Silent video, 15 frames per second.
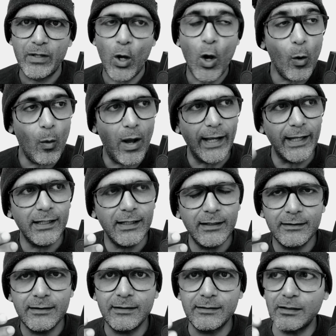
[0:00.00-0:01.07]
Oh, I
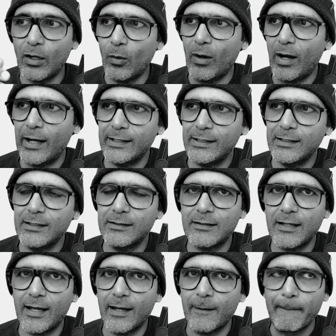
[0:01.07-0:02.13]
need this. Oh, I need
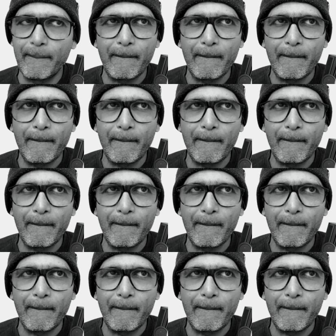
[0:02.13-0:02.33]
that.